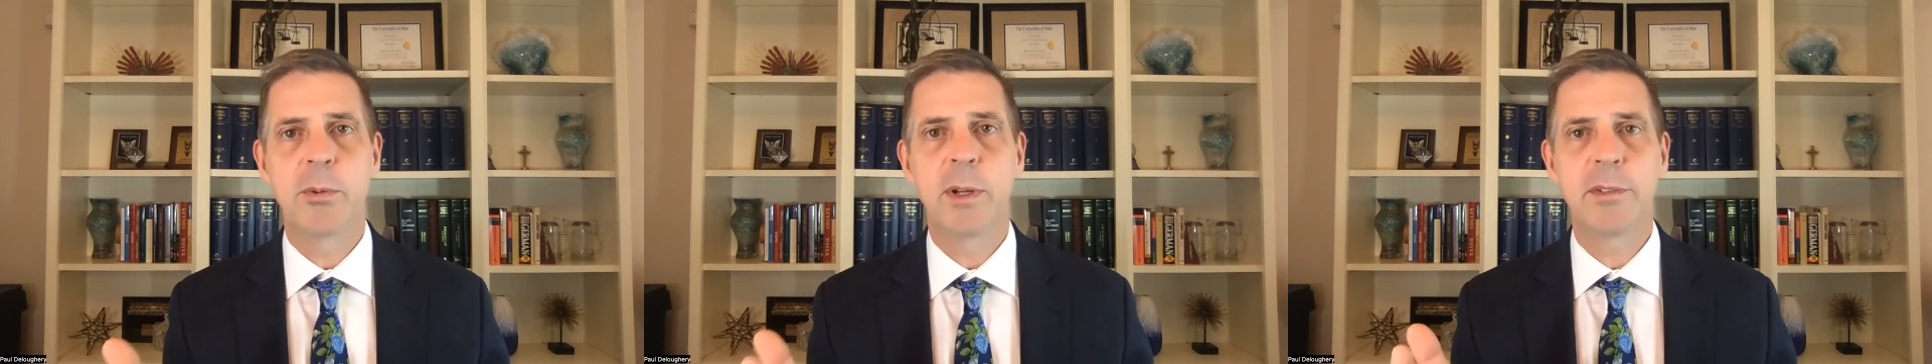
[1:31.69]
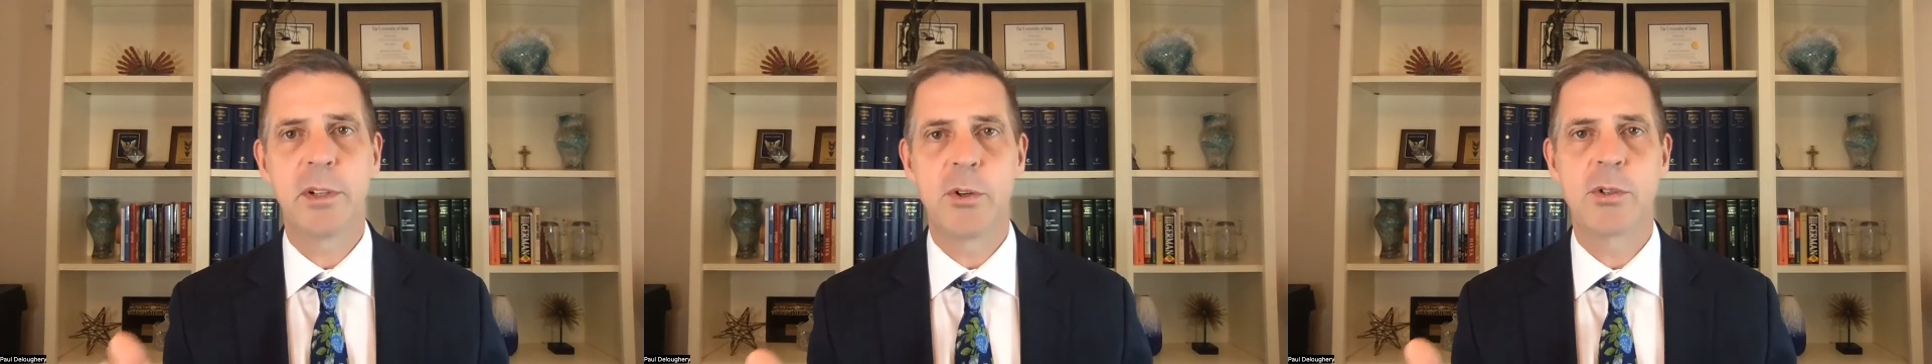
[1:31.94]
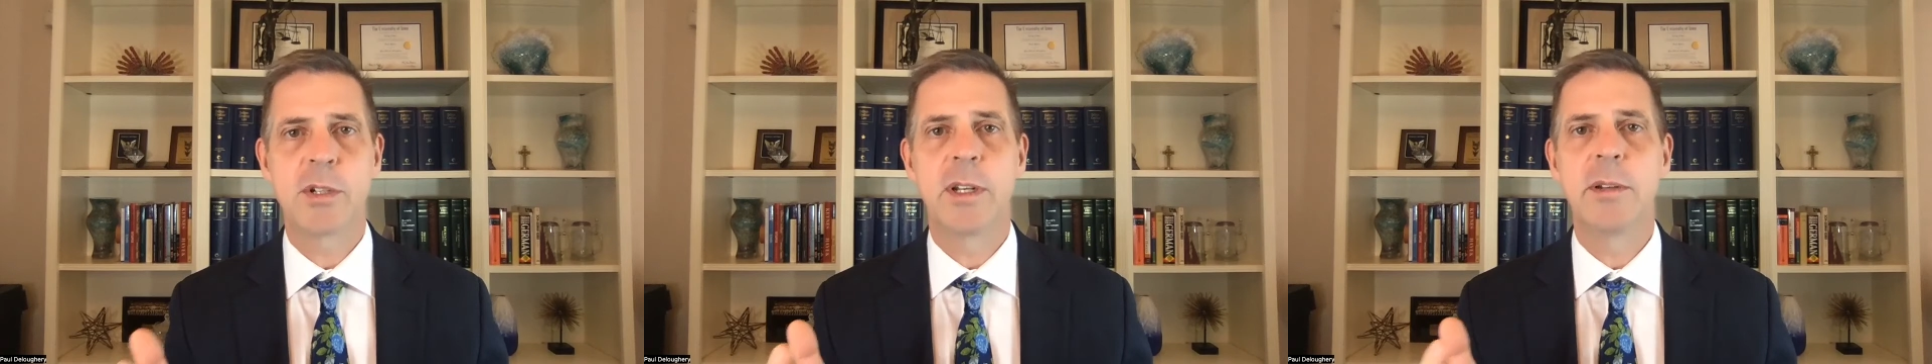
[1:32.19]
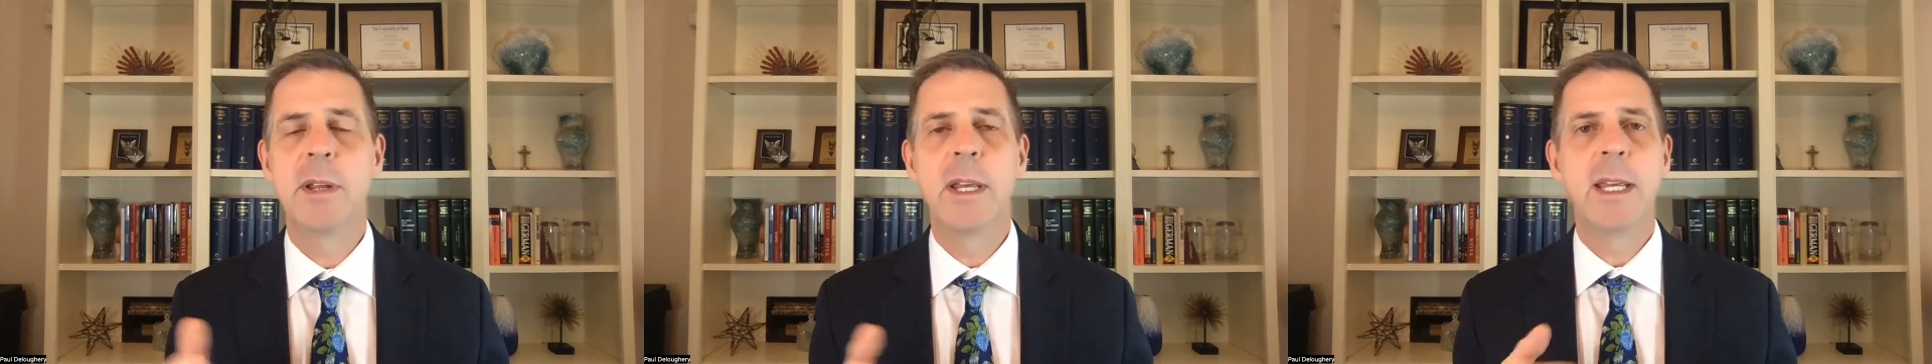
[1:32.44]

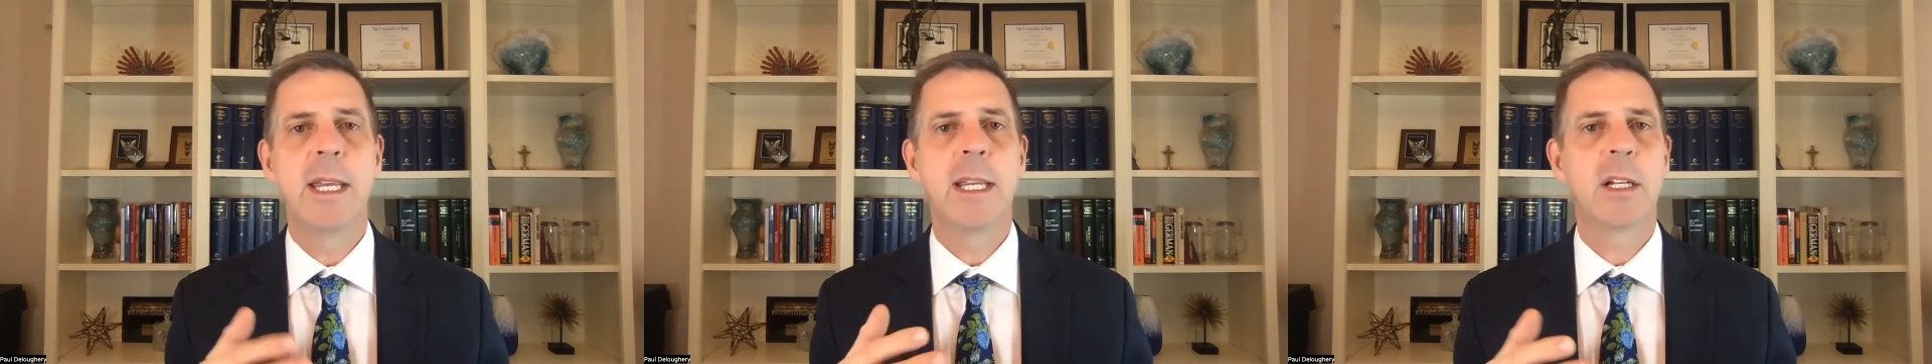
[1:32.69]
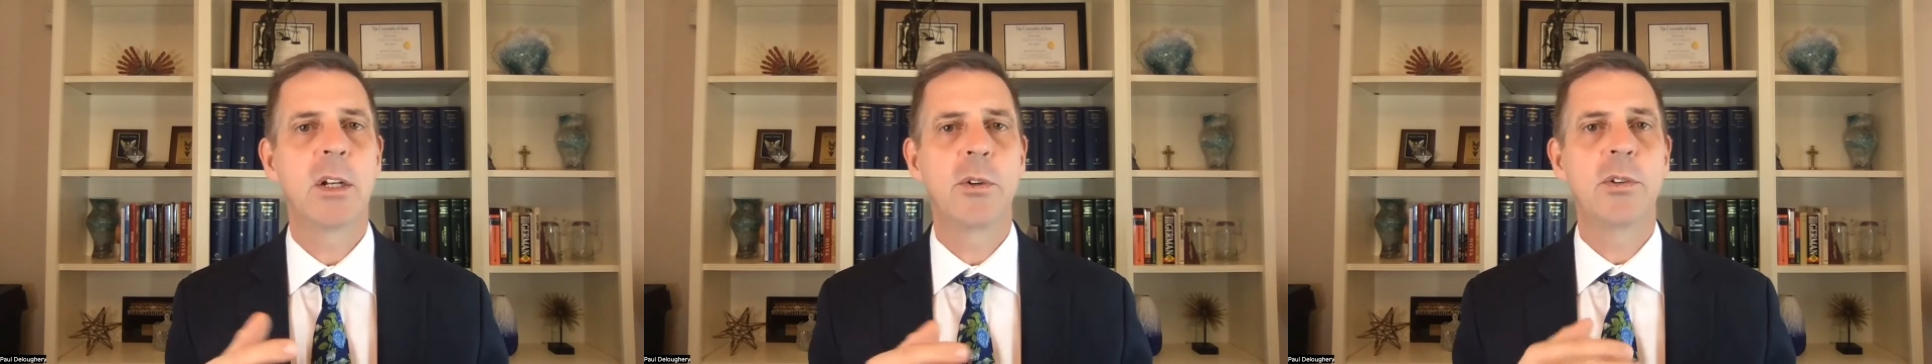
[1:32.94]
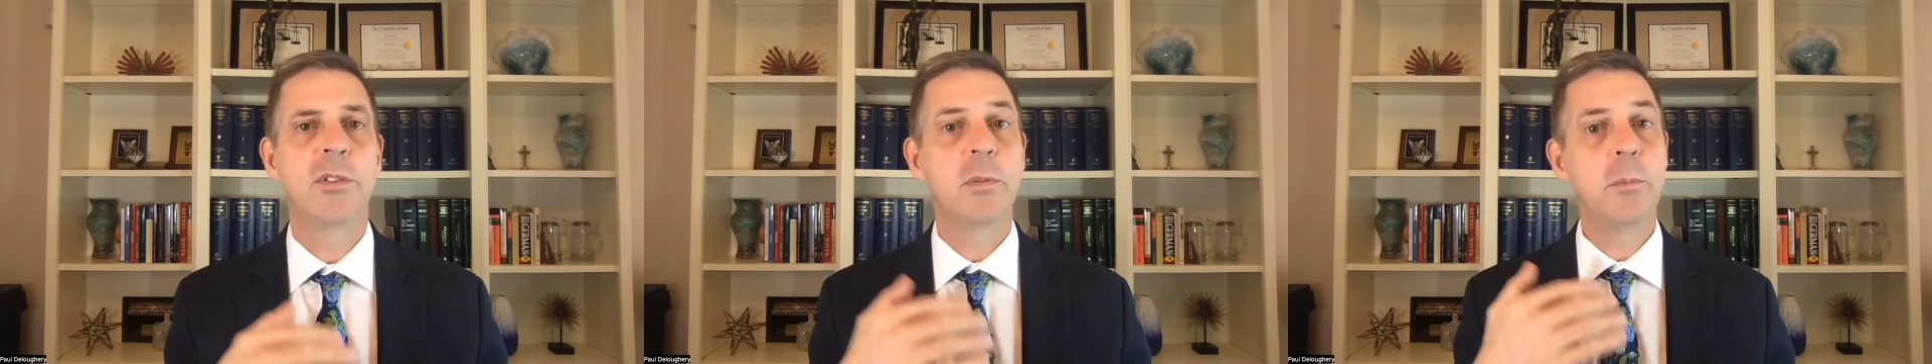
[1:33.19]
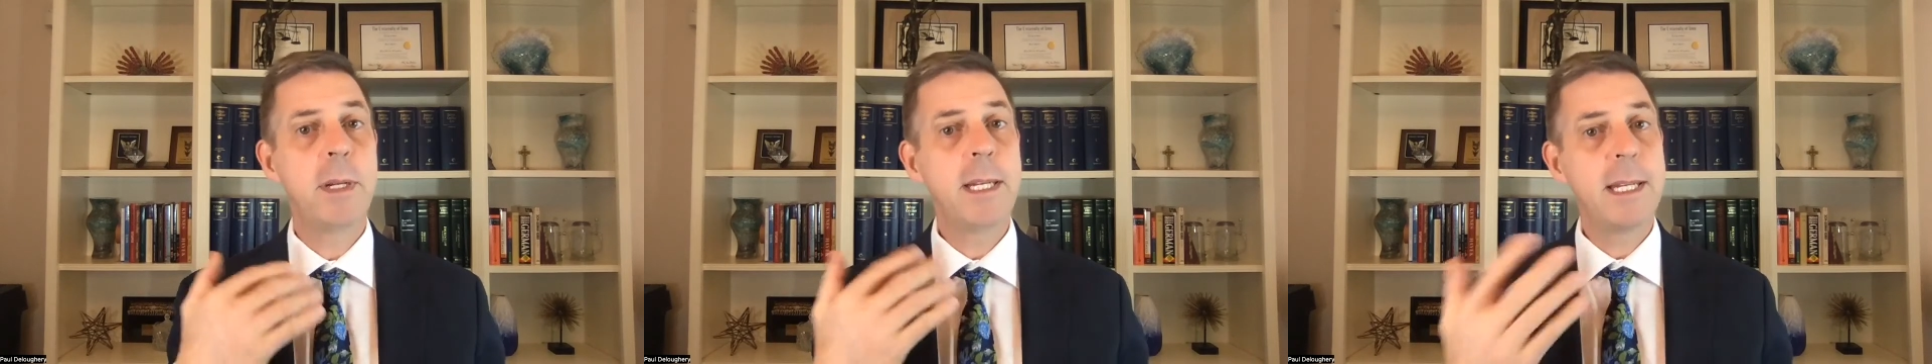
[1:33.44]
resolution, includes
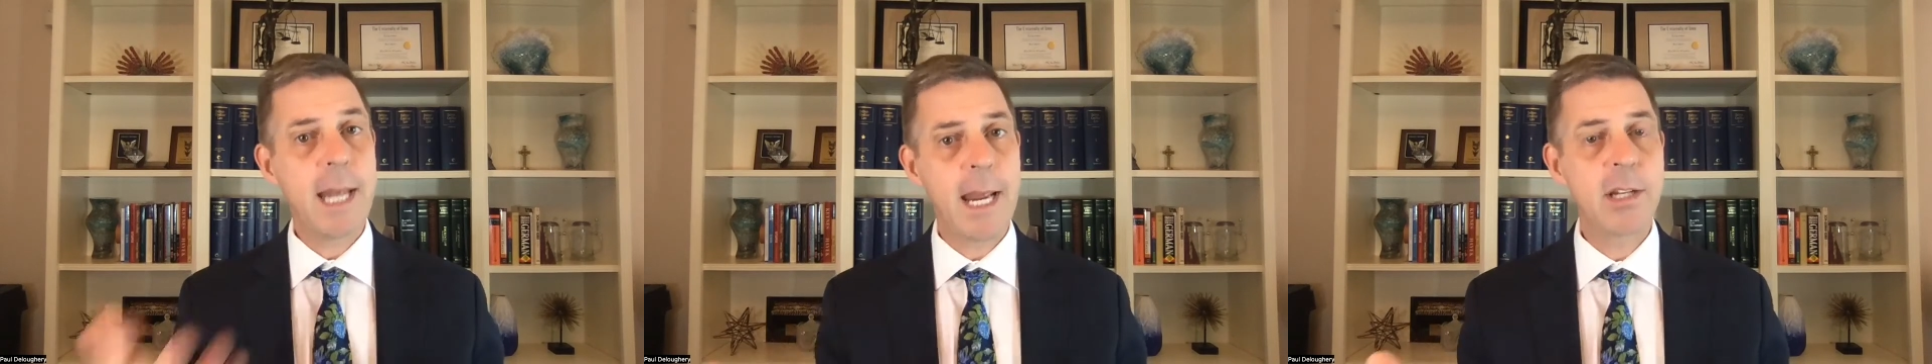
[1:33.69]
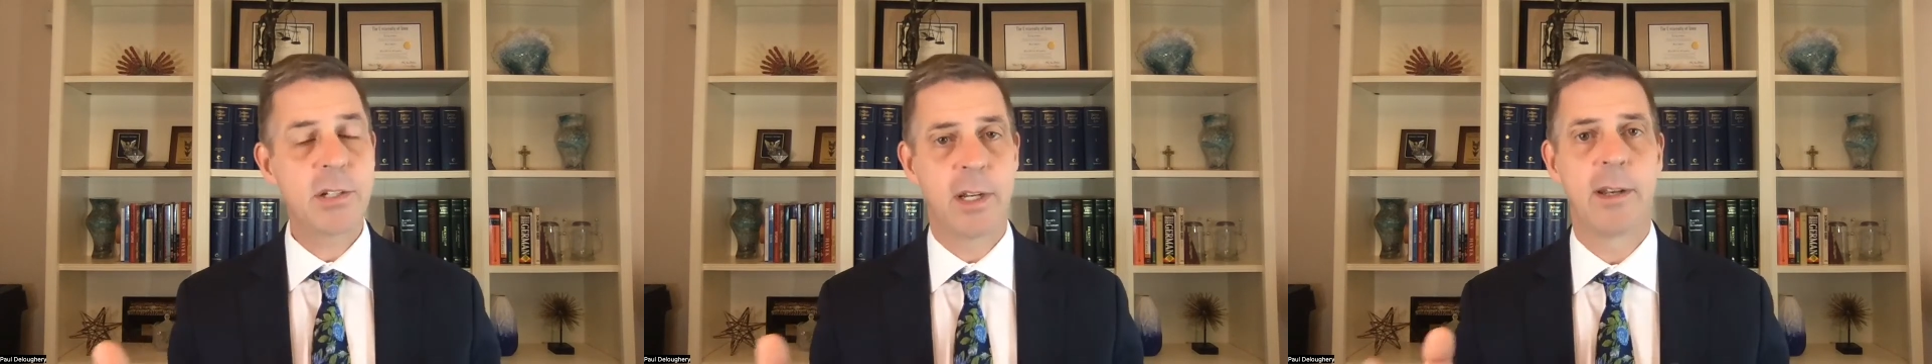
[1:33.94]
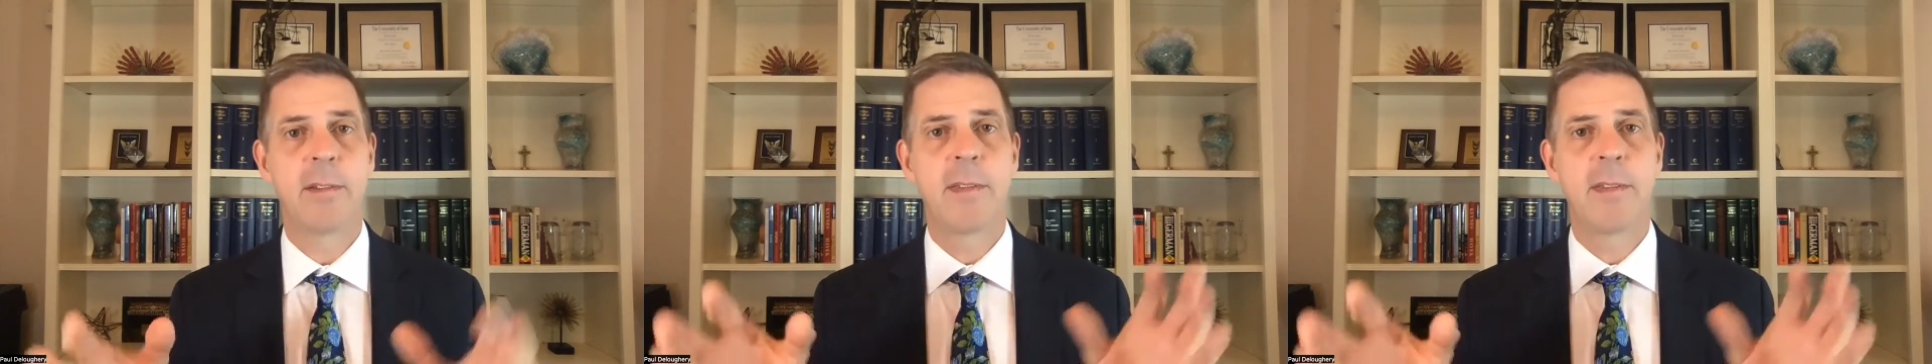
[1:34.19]
mediation.